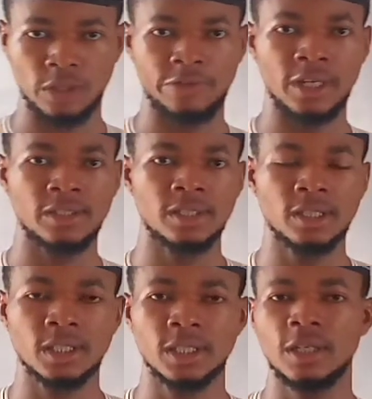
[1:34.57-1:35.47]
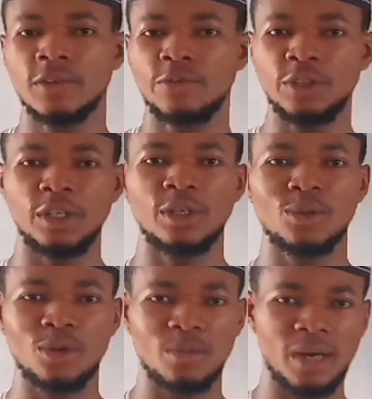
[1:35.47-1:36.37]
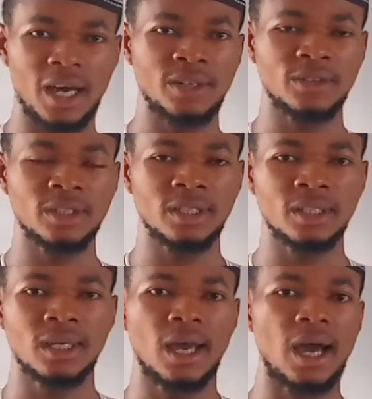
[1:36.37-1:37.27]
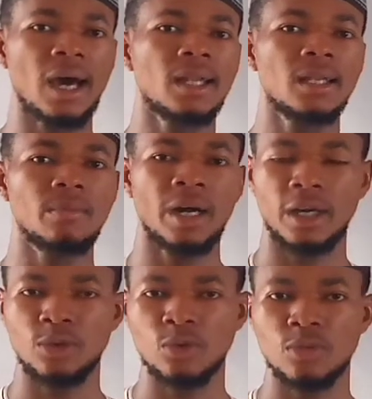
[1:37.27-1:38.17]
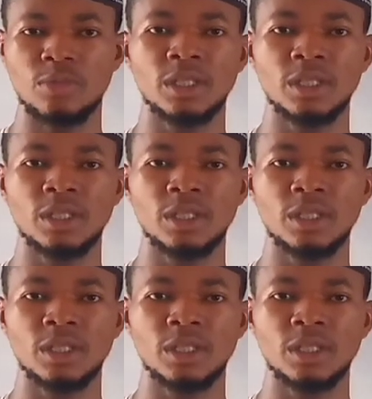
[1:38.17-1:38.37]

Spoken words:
The first is fi'lul madi al-ma'lum,